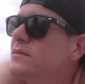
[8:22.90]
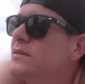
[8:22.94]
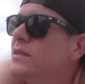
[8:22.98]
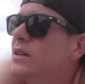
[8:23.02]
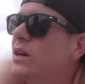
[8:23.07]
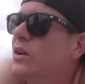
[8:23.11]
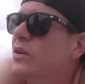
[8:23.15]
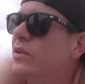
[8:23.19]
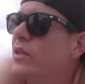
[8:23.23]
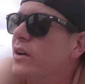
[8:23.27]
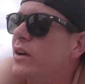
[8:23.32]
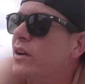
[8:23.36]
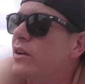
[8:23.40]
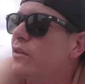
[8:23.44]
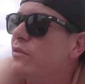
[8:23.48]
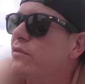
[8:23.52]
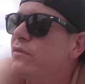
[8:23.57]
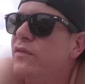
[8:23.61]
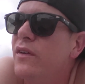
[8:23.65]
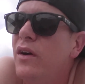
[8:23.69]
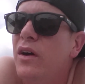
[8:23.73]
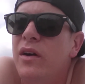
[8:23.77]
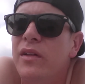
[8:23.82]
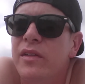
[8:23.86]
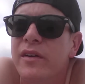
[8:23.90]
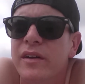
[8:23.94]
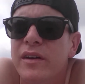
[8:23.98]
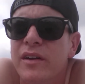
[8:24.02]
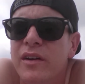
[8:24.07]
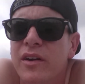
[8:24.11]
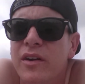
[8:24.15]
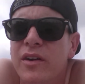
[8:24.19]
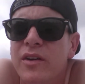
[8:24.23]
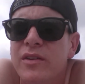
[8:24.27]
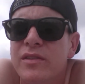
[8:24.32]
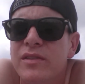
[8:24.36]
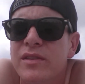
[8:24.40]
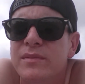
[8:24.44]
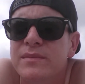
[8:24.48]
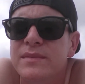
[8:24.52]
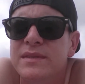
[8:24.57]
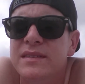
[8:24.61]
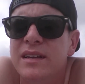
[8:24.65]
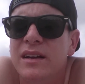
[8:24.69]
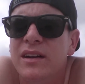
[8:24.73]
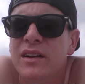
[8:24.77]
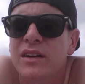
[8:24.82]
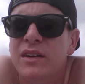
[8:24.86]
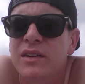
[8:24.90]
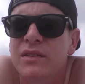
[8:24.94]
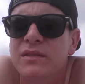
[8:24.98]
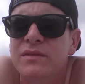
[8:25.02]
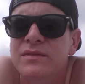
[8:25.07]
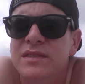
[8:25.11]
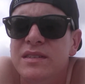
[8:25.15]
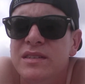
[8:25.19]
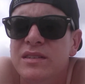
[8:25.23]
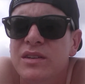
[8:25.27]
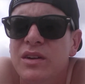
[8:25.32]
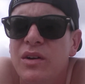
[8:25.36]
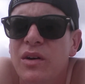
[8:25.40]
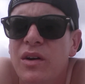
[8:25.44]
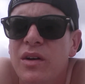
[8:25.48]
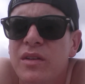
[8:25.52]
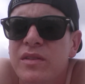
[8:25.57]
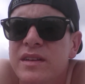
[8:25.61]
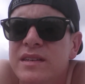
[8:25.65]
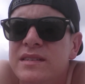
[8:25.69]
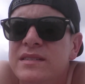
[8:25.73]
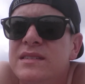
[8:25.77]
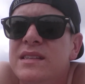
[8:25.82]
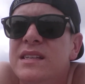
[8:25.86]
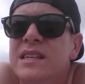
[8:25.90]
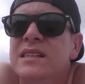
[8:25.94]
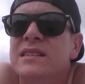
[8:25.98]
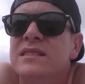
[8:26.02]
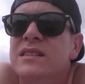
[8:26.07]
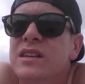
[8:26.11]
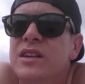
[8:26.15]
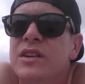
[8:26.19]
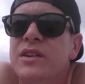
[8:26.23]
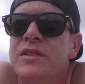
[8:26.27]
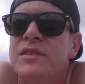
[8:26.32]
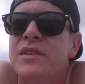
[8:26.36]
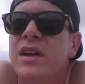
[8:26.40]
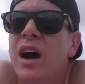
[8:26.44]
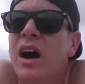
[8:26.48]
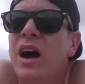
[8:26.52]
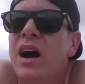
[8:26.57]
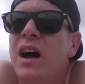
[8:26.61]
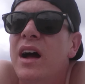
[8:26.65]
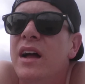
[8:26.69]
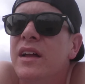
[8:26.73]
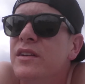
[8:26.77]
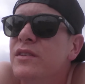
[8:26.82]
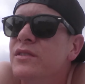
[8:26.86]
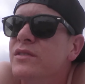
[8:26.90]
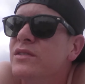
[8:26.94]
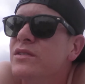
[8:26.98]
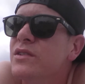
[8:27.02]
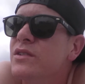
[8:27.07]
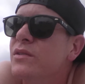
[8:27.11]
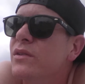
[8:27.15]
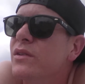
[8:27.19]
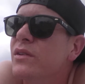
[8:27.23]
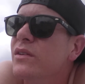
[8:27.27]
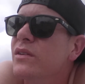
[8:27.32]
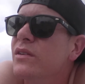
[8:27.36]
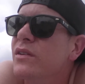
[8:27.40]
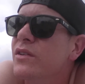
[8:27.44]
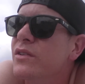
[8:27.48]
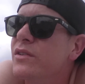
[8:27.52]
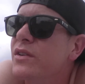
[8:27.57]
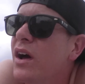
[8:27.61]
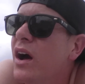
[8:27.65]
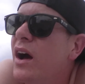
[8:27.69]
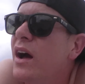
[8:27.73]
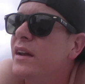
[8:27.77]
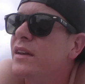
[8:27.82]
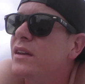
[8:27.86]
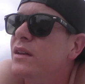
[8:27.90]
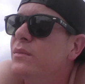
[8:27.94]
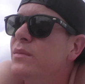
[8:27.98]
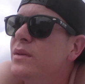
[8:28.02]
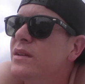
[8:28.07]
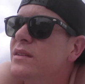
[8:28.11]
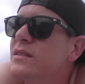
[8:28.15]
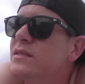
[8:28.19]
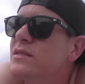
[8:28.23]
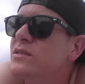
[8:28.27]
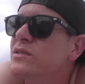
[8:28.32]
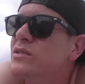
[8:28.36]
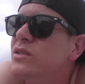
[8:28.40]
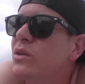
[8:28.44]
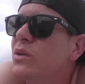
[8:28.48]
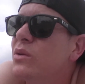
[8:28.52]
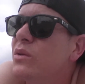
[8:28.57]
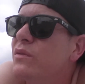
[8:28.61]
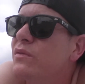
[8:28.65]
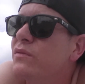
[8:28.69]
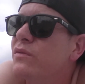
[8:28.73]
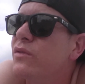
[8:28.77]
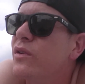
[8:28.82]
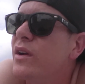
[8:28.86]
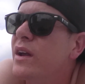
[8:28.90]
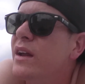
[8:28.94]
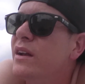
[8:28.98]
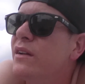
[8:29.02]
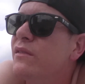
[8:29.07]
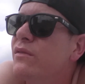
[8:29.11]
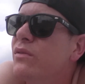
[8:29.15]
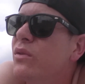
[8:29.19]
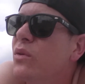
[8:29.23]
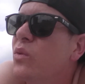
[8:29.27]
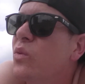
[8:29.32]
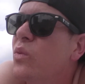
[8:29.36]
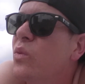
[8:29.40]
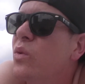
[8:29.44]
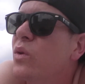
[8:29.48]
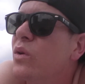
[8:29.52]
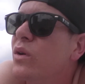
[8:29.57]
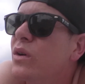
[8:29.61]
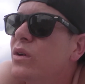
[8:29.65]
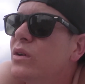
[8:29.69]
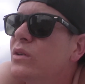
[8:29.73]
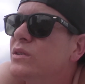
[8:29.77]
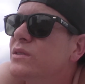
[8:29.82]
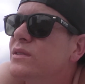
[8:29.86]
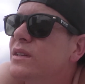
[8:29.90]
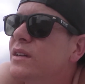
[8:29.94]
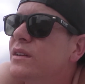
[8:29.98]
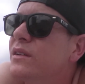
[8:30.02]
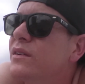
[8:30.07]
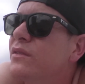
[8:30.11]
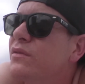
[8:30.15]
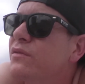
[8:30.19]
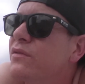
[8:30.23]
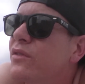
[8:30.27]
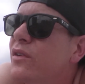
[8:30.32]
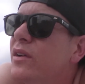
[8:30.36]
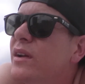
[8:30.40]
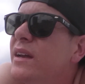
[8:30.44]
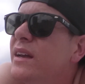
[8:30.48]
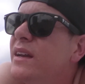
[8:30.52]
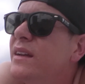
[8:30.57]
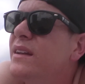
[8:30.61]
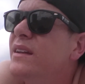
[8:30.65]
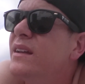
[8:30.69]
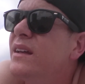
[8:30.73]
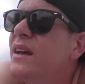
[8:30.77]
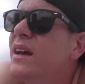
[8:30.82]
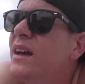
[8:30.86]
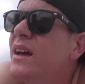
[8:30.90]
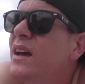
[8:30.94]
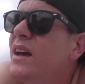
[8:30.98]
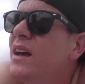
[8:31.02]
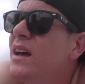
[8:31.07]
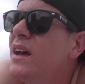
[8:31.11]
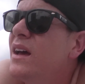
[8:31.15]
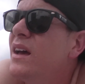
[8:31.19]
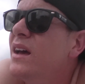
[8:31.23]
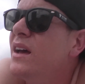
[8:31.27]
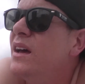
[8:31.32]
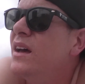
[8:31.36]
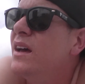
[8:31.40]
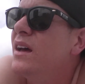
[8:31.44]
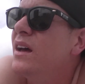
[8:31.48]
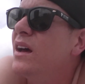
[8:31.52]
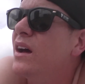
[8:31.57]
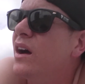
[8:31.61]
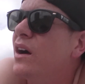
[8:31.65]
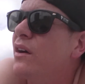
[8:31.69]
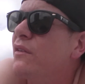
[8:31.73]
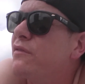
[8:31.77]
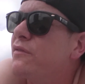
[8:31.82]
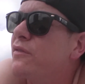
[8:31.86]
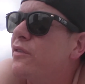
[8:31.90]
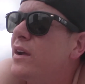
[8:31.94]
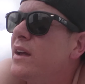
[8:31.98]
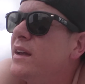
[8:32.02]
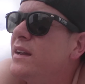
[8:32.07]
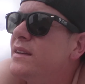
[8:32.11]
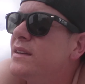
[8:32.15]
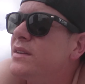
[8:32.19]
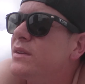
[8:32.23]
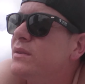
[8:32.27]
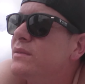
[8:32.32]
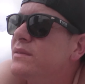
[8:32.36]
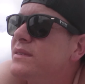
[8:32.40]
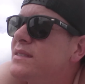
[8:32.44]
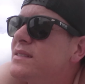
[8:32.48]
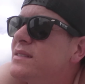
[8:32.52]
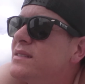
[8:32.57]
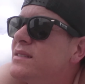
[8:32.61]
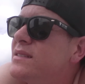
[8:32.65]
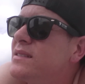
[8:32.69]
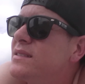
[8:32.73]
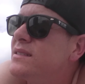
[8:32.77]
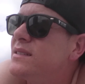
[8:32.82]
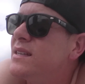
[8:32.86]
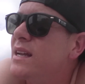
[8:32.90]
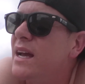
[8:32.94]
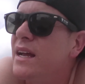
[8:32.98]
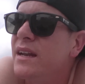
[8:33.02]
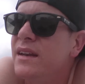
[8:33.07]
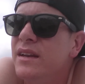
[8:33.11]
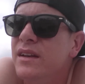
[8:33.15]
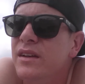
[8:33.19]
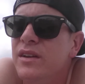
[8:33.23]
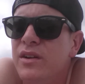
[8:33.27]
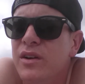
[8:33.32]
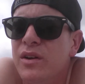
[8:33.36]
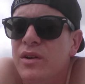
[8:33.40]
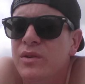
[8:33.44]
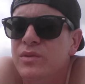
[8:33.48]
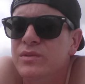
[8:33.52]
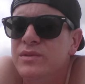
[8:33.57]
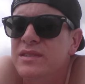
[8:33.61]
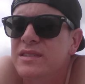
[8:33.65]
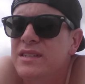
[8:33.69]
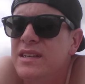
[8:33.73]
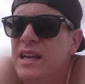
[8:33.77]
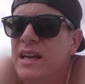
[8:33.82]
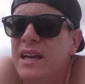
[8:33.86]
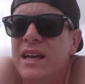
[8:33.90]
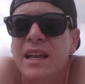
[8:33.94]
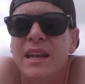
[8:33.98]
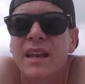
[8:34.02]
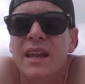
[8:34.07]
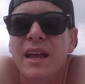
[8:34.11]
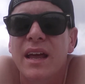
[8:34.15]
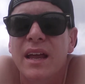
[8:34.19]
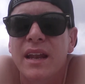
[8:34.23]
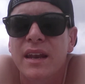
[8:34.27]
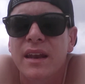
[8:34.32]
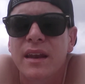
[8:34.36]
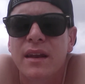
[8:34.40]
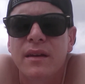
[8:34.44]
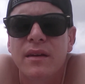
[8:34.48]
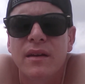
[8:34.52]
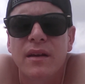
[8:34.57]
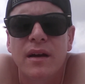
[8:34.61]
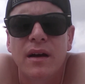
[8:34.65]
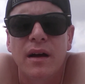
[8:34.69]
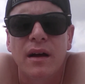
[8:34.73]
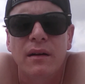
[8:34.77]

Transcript: oh, they're going to fall, they're going to hurt themselves. All these things that you're taught. You're taught to be so afraid of the world and afraid to stand in your own skin. And